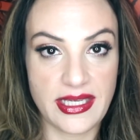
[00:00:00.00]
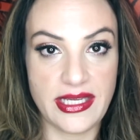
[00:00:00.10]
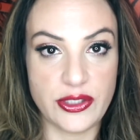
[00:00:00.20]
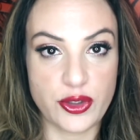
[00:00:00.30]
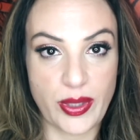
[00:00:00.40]

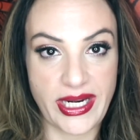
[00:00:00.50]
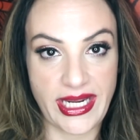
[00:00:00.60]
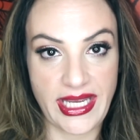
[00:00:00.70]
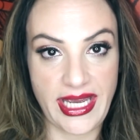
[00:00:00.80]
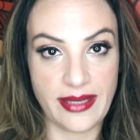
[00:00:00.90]
in
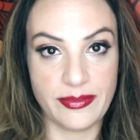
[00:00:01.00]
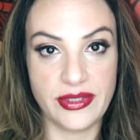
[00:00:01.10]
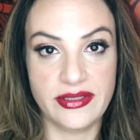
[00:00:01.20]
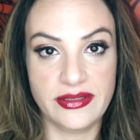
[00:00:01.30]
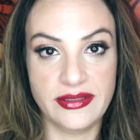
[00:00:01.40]
training camp.
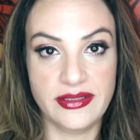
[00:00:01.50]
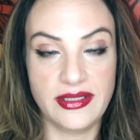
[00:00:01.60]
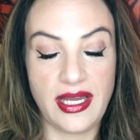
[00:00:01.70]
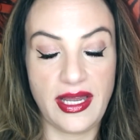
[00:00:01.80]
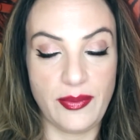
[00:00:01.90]

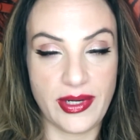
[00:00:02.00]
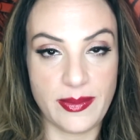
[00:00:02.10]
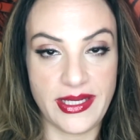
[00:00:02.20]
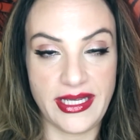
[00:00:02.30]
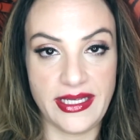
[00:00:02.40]
I want to
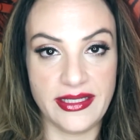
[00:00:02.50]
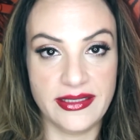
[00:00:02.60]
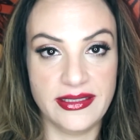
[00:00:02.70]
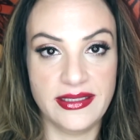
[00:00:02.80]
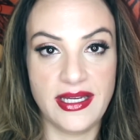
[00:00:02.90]
be
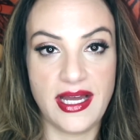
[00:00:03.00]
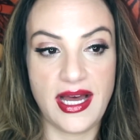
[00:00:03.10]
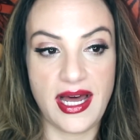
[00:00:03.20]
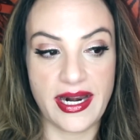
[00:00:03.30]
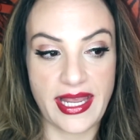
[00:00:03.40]

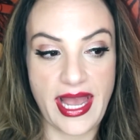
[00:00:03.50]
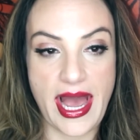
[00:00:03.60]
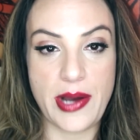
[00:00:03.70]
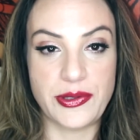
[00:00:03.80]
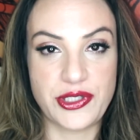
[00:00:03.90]
on a
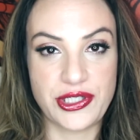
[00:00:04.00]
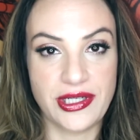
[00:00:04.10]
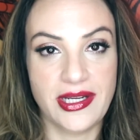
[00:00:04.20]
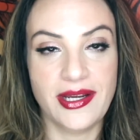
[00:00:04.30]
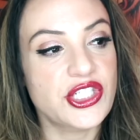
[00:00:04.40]
couch.
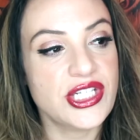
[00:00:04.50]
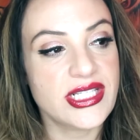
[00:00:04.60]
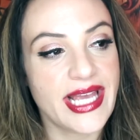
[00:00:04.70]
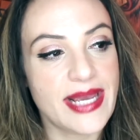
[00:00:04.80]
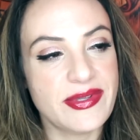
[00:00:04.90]
She's
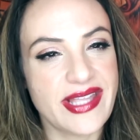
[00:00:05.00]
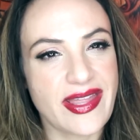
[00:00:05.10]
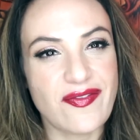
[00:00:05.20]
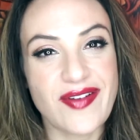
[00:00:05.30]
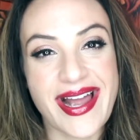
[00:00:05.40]
late, but then
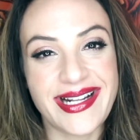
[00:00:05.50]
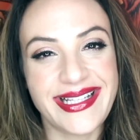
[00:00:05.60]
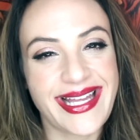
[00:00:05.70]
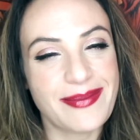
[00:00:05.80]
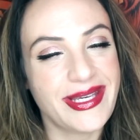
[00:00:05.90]
they
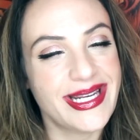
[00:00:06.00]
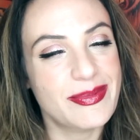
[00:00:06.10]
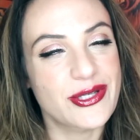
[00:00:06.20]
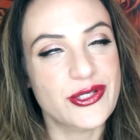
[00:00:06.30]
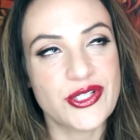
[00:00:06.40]
finally like meet up
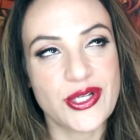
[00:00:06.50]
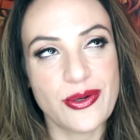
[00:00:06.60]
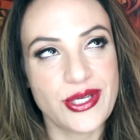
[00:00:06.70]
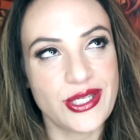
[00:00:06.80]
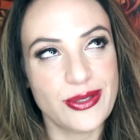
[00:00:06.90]
and they're
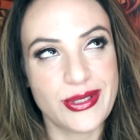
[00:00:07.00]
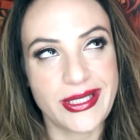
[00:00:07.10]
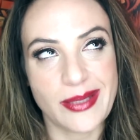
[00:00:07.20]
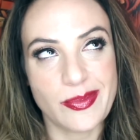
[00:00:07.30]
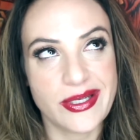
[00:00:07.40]
so cute. He
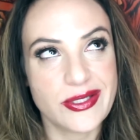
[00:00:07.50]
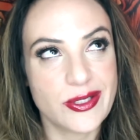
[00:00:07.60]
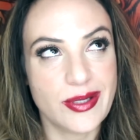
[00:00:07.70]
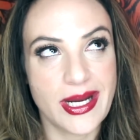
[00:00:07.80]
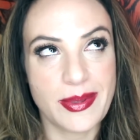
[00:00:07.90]
like picks
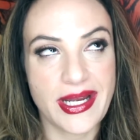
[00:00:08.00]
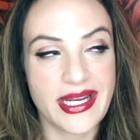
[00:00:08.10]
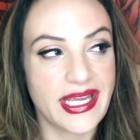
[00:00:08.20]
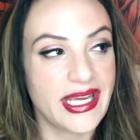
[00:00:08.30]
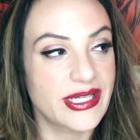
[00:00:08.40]
her up,
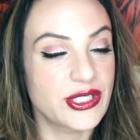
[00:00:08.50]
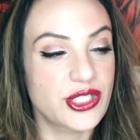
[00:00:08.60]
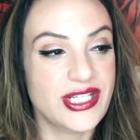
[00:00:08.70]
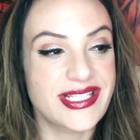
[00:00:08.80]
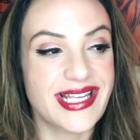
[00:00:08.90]
honey, and
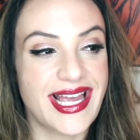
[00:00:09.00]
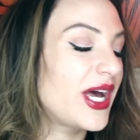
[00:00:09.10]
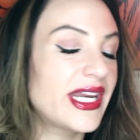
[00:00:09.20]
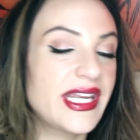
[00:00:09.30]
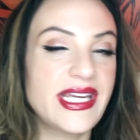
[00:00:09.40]
she's like,
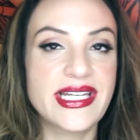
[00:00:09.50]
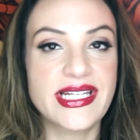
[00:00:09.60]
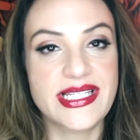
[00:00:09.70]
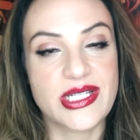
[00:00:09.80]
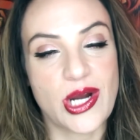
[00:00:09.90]
honey, in
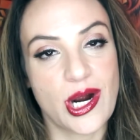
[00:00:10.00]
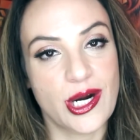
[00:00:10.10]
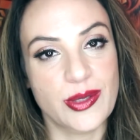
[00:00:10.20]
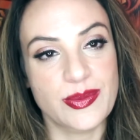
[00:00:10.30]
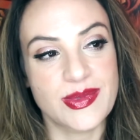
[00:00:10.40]
his
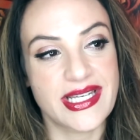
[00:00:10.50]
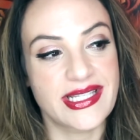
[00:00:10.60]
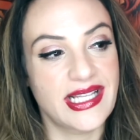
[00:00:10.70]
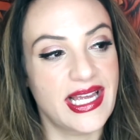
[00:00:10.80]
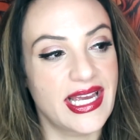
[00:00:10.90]
arms,
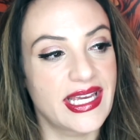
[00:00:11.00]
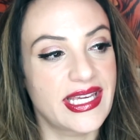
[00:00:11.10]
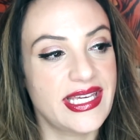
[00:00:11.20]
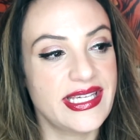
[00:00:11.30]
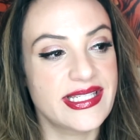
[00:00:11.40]
and like,
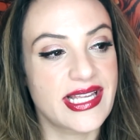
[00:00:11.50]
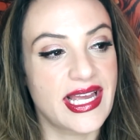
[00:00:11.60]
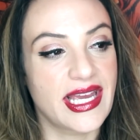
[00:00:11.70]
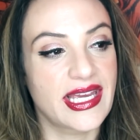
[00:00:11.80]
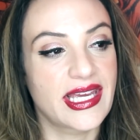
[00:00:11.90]
he's
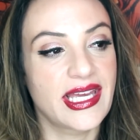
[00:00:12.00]
like,